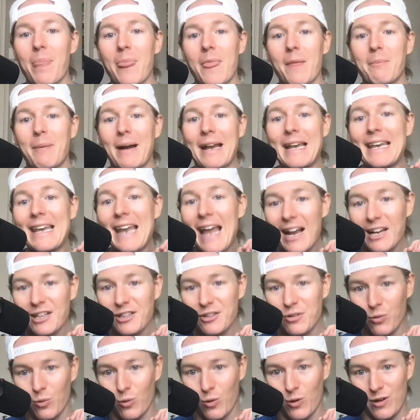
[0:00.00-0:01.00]
My
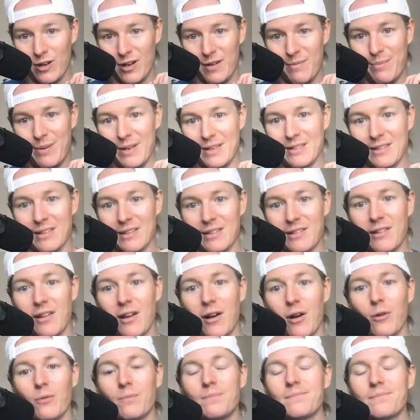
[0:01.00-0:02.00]
next order of business,
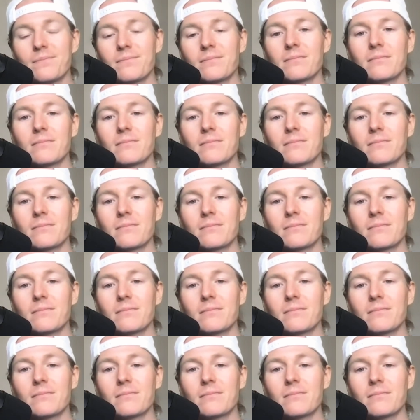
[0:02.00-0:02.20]
though,